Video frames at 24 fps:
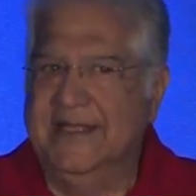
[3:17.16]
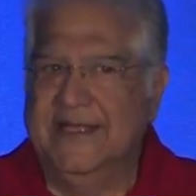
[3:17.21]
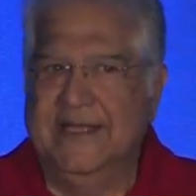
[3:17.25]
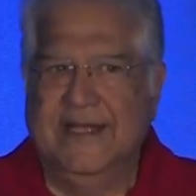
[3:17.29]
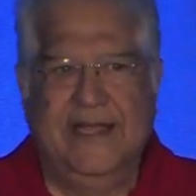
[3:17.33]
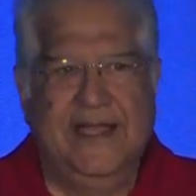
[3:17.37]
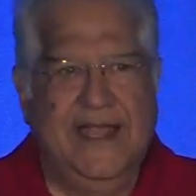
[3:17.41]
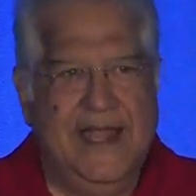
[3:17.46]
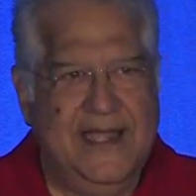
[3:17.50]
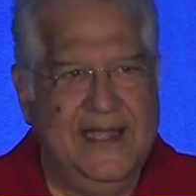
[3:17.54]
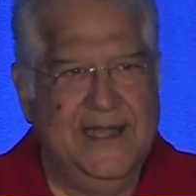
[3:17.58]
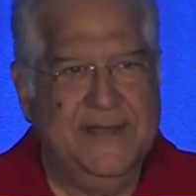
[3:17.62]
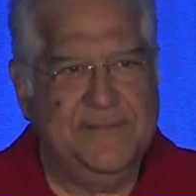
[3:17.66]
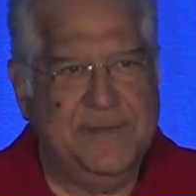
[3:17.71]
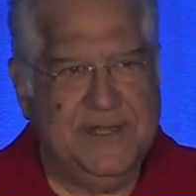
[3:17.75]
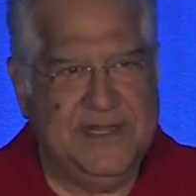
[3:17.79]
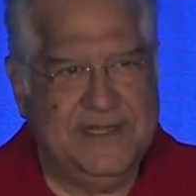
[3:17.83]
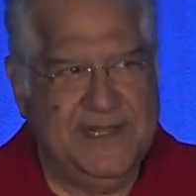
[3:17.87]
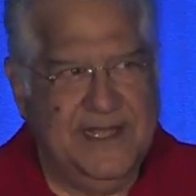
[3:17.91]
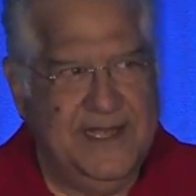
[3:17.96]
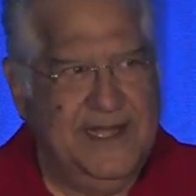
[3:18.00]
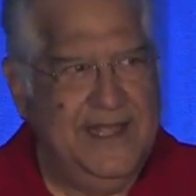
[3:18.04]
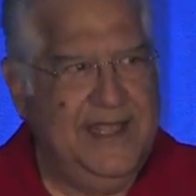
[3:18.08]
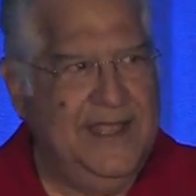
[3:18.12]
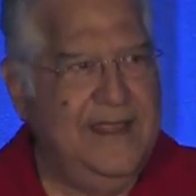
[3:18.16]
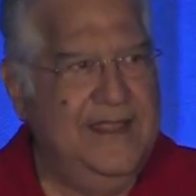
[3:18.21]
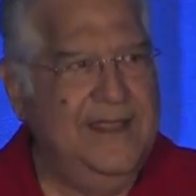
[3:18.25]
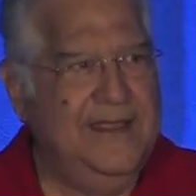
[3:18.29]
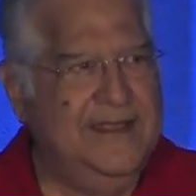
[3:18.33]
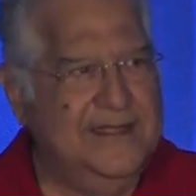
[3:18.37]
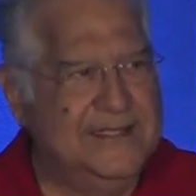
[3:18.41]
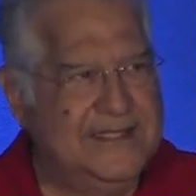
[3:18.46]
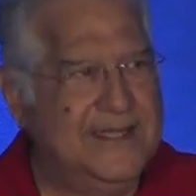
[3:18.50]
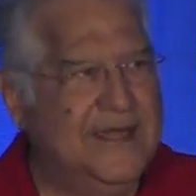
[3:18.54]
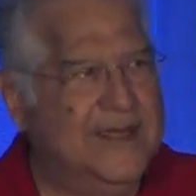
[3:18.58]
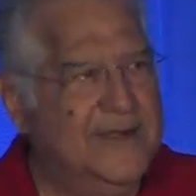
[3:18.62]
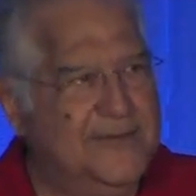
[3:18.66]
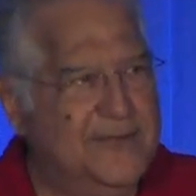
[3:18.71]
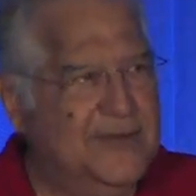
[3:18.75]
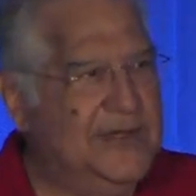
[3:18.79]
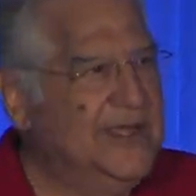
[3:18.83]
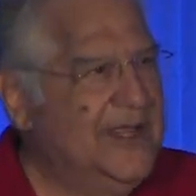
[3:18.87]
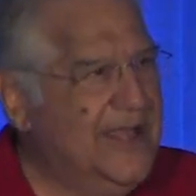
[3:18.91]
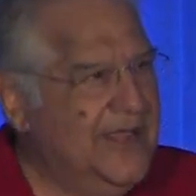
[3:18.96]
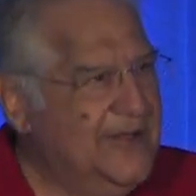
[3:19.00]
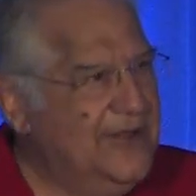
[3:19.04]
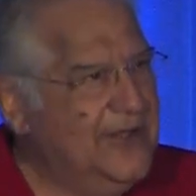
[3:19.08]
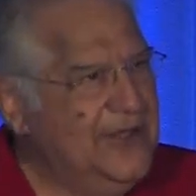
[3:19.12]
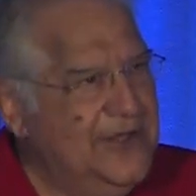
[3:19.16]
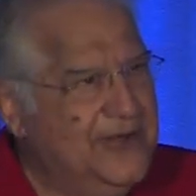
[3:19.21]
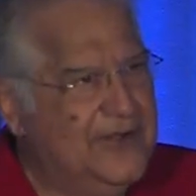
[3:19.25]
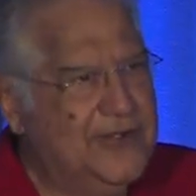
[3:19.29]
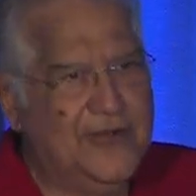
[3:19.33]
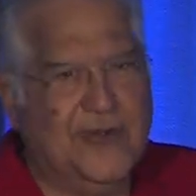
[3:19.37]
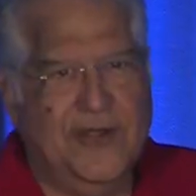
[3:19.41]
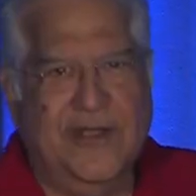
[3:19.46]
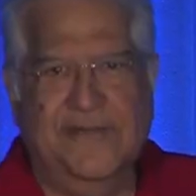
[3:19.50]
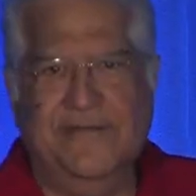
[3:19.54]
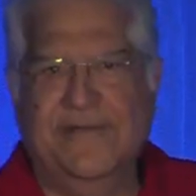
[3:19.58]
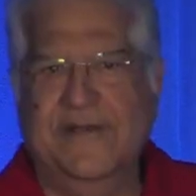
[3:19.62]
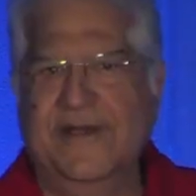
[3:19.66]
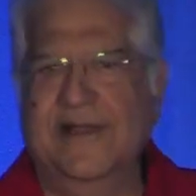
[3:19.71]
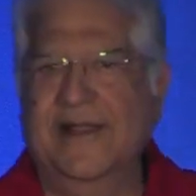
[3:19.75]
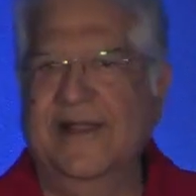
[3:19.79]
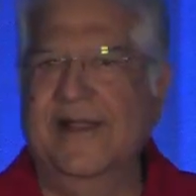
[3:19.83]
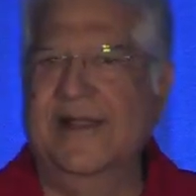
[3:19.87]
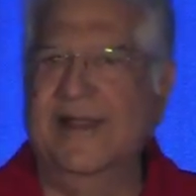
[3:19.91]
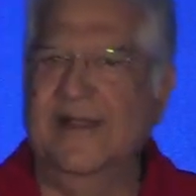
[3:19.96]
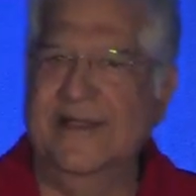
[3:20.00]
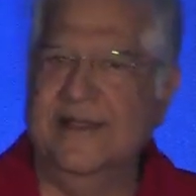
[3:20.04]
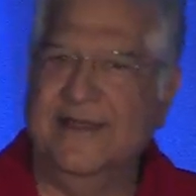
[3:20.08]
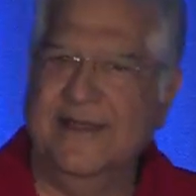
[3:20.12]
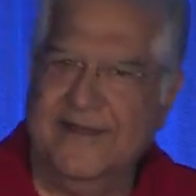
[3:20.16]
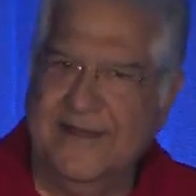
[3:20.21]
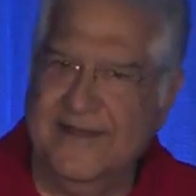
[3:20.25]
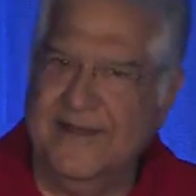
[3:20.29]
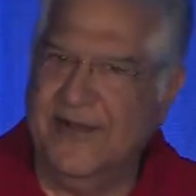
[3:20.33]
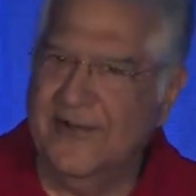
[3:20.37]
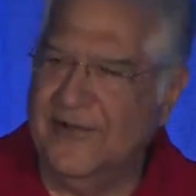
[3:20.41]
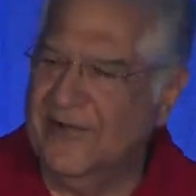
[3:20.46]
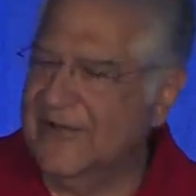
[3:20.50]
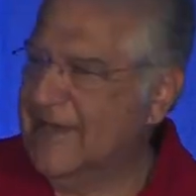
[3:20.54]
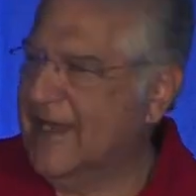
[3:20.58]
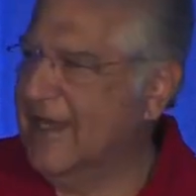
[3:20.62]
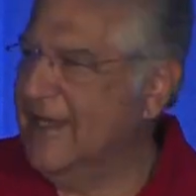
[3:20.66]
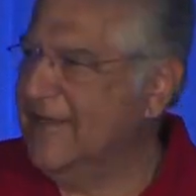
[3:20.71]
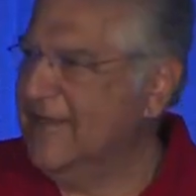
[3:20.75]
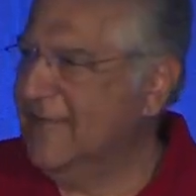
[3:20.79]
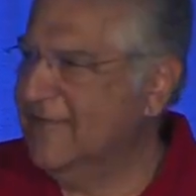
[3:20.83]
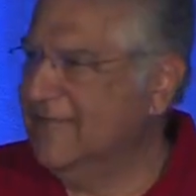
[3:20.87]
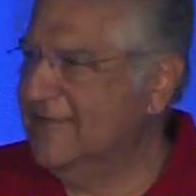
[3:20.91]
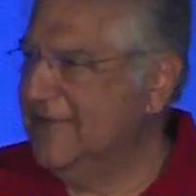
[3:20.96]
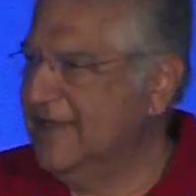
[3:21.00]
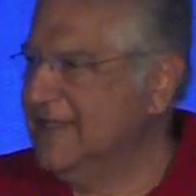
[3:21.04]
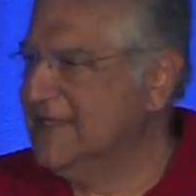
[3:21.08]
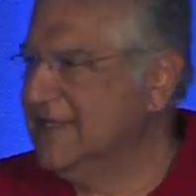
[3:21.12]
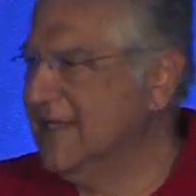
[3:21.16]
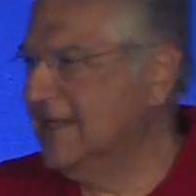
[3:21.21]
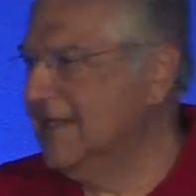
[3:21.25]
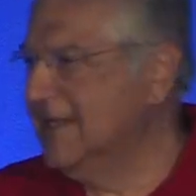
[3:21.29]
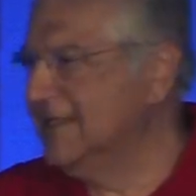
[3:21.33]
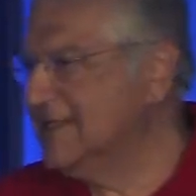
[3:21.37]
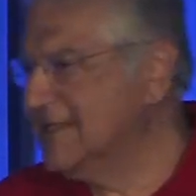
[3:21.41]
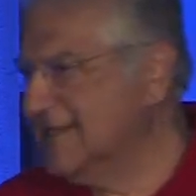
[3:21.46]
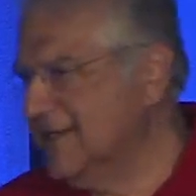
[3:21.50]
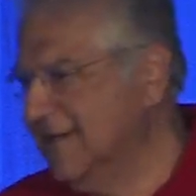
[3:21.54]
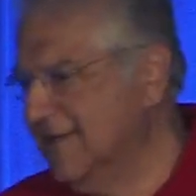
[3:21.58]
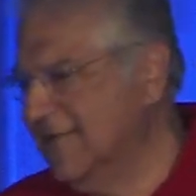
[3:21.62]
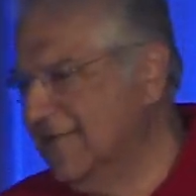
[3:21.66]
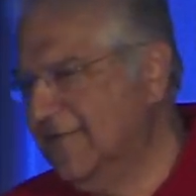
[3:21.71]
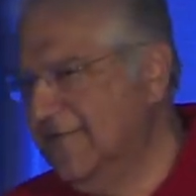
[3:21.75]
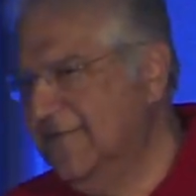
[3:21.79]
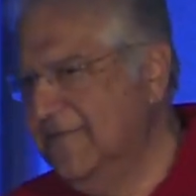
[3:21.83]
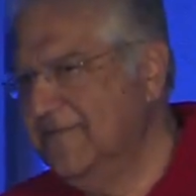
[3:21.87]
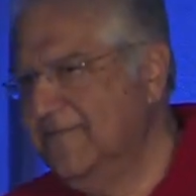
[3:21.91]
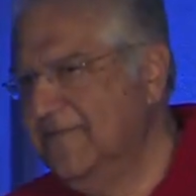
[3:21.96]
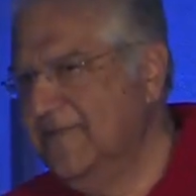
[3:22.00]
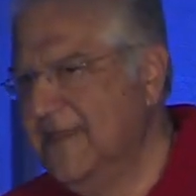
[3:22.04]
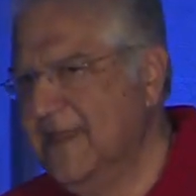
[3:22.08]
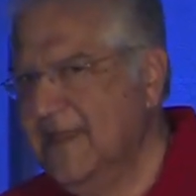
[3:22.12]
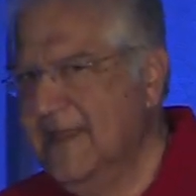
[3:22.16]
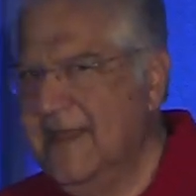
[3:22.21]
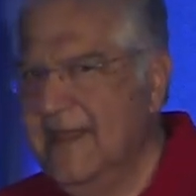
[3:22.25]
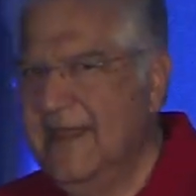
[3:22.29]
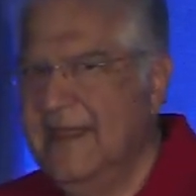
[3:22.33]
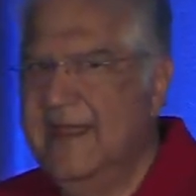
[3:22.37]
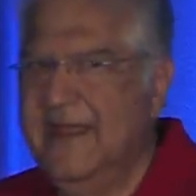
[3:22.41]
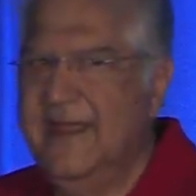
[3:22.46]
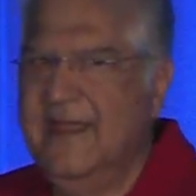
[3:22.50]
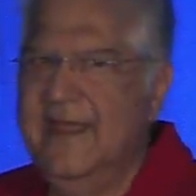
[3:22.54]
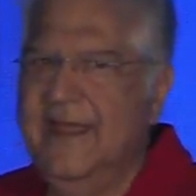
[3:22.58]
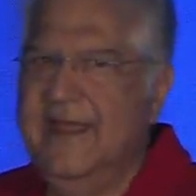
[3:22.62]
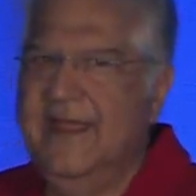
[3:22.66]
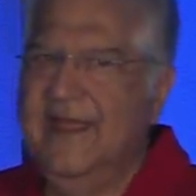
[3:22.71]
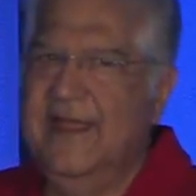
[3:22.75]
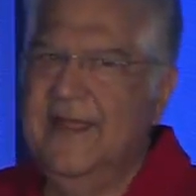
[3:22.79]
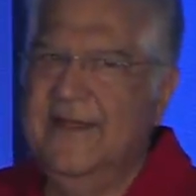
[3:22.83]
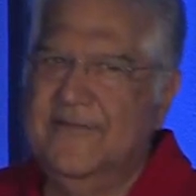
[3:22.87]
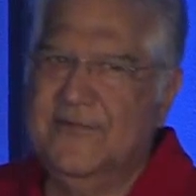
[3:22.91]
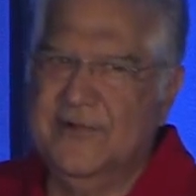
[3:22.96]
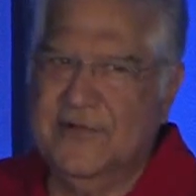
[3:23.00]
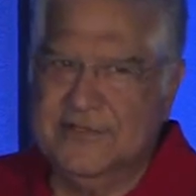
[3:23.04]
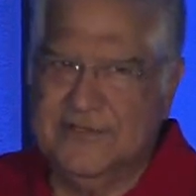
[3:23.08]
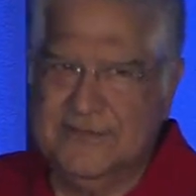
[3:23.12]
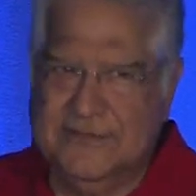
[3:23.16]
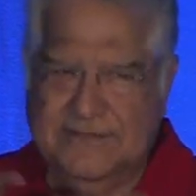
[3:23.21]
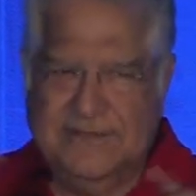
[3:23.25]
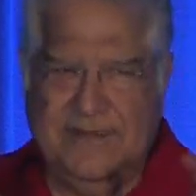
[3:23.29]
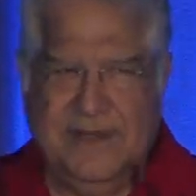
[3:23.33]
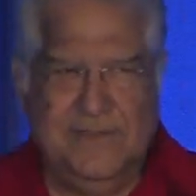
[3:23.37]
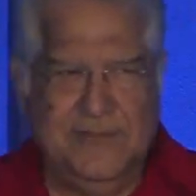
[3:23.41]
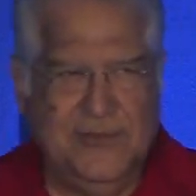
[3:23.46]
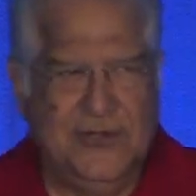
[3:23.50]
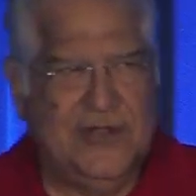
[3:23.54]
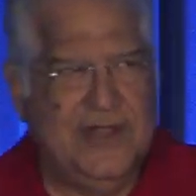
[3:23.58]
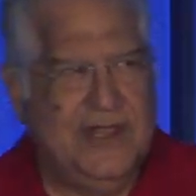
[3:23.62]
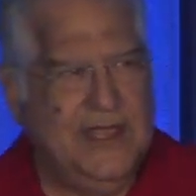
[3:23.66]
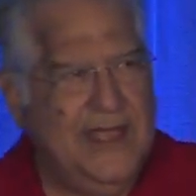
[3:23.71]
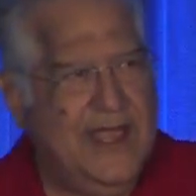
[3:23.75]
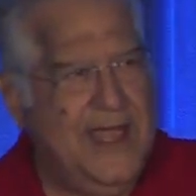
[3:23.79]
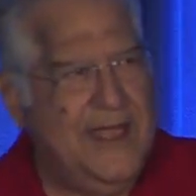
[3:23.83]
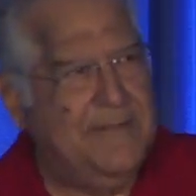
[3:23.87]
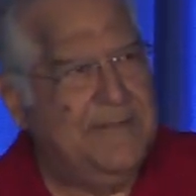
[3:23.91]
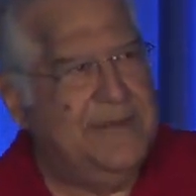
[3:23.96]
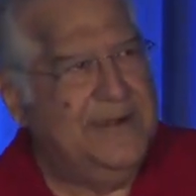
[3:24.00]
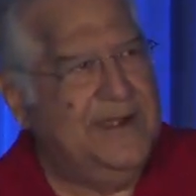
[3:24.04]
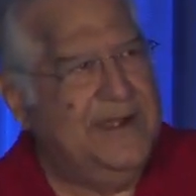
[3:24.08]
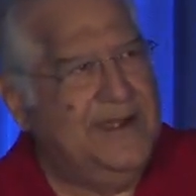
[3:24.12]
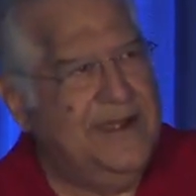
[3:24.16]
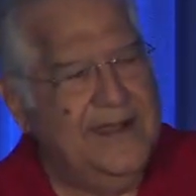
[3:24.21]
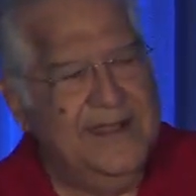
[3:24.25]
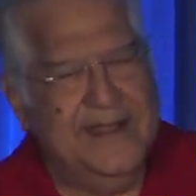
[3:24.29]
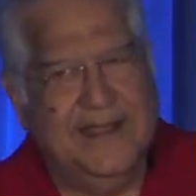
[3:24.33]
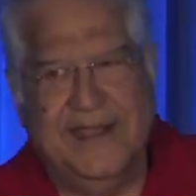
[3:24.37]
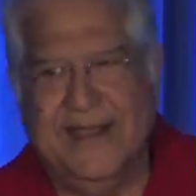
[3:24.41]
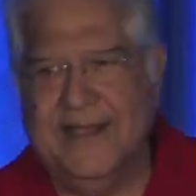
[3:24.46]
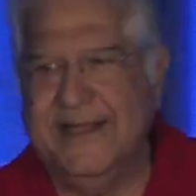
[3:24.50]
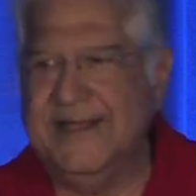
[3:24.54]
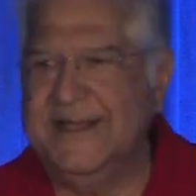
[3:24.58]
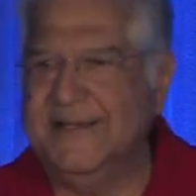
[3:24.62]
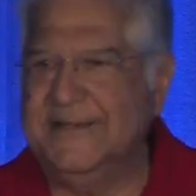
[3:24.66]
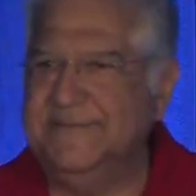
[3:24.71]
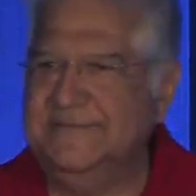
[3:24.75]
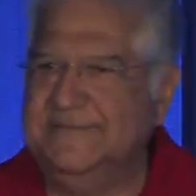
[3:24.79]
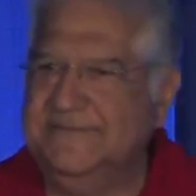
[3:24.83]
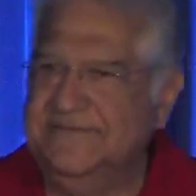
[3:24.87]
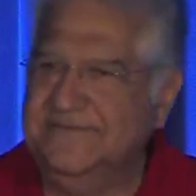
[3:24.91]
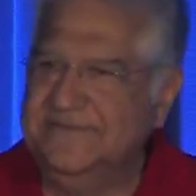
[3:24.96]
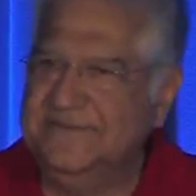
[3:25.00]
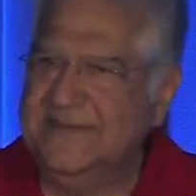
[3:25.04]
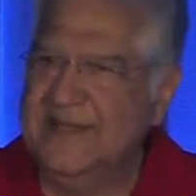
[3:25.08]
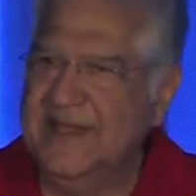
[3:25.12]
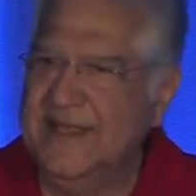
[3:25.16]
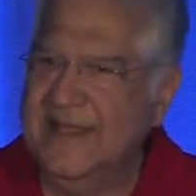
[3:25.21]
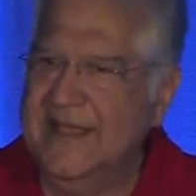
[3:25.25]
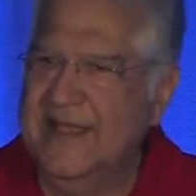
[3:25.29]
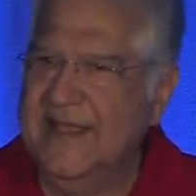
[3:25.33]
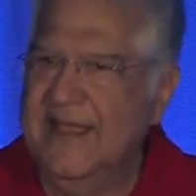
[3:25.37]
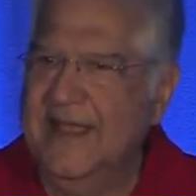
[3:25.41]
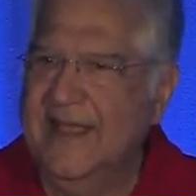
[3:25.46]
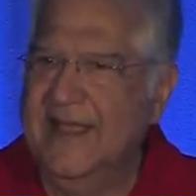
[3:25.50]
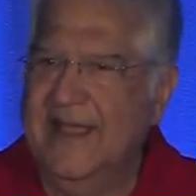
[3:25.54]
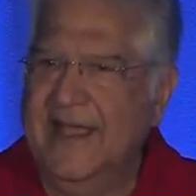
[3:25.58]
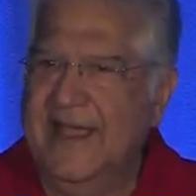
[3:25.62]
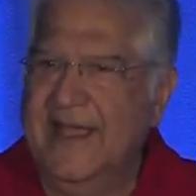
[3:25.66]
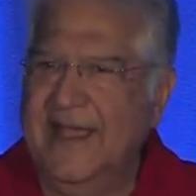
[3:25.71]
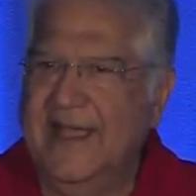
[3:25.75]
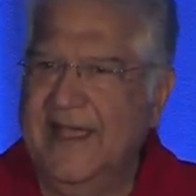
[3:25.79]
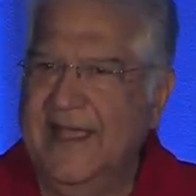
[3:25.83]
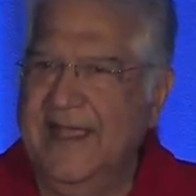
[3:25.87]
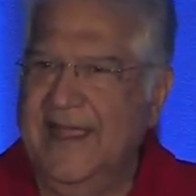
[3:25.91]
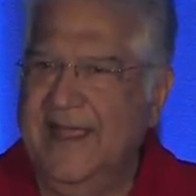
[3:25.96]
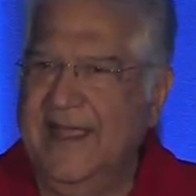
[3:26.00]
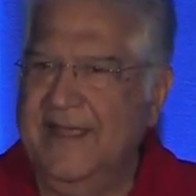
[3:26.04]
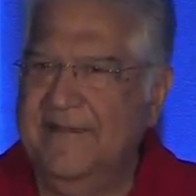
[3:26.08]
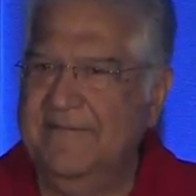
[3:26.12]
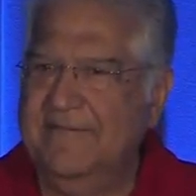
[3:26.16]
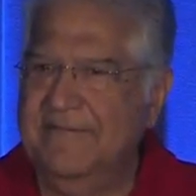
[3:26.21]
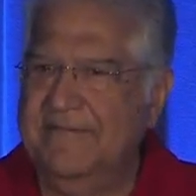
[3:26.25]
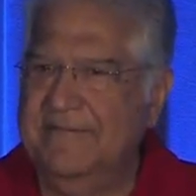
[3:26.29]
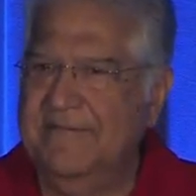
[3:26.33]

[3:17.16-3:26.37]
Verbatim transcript: Land up at Delhi, start working on your TOEFL and you know, get your visa and stuff. And of course, one more thing happened. Uh, I